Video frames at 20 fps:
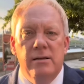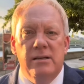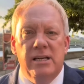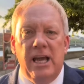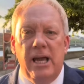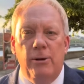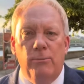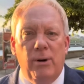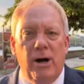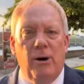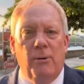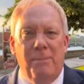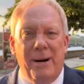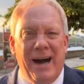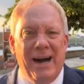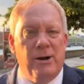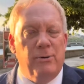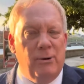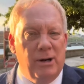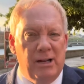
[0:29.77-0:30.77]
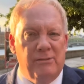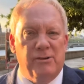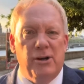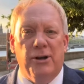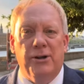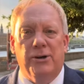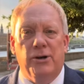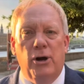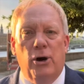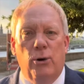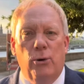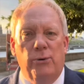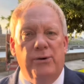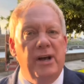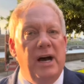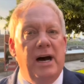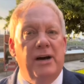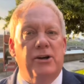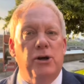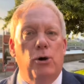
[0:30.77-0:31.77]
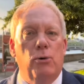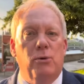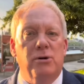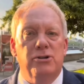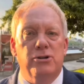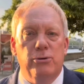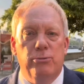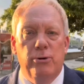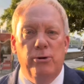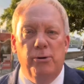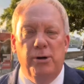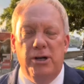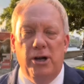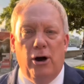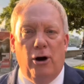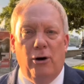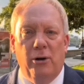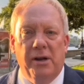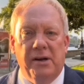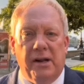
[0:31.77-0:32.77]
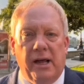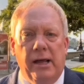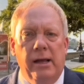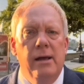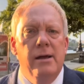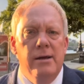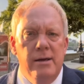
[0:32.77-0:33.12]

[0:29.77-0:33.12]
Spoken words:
keep well back while I've got a cold. I don't want to ruin your holiday.